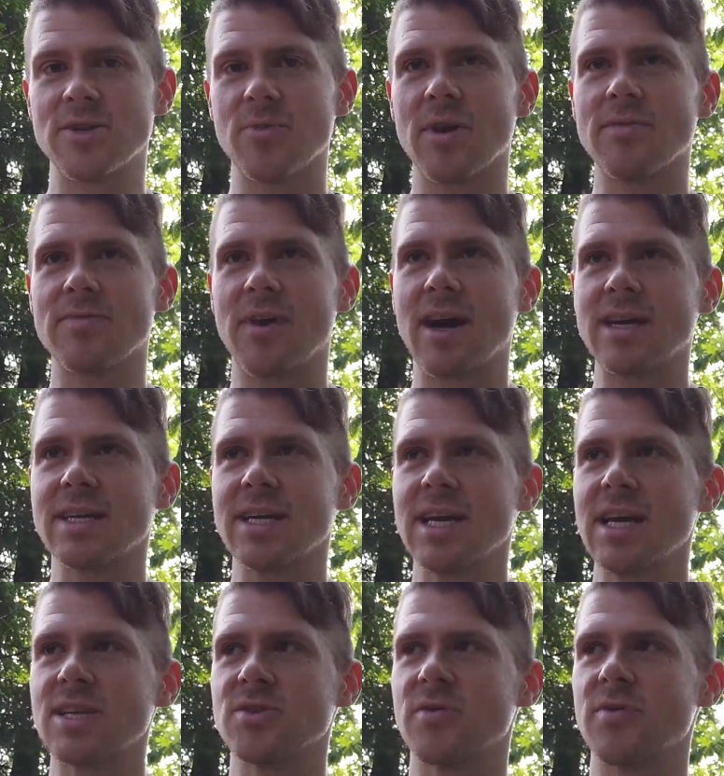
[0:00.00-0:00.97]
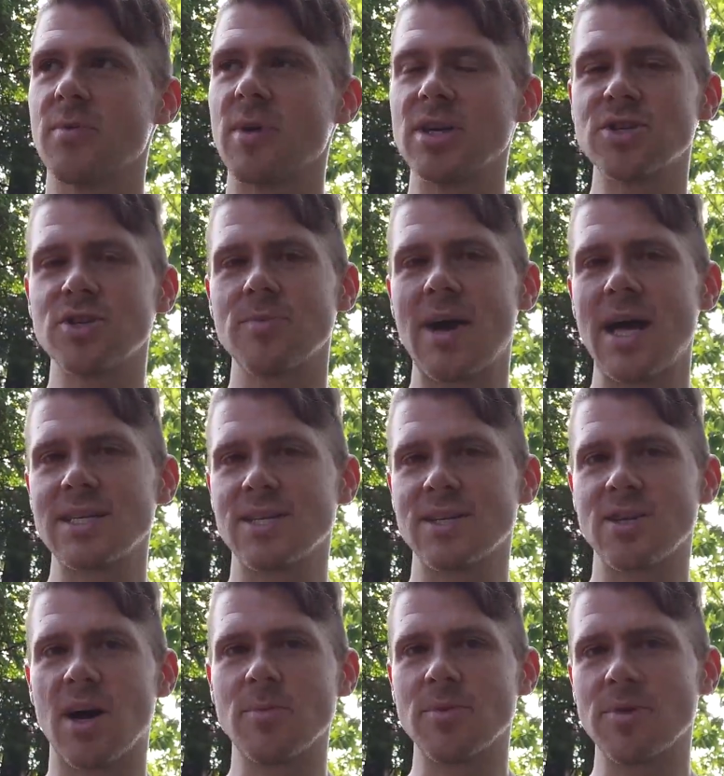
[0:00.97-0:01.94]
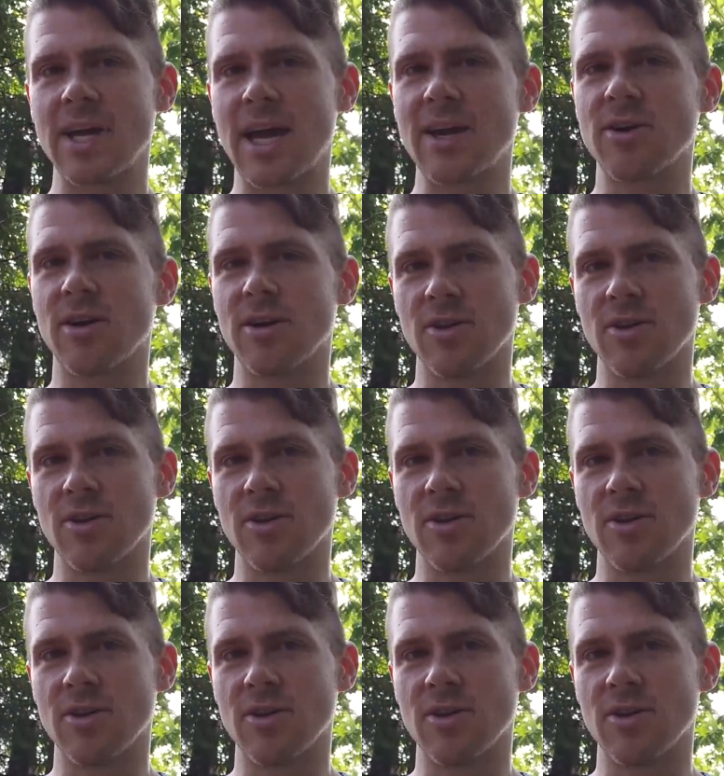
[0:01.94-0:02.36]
You want to find, so if a mushroom has a doppelganger,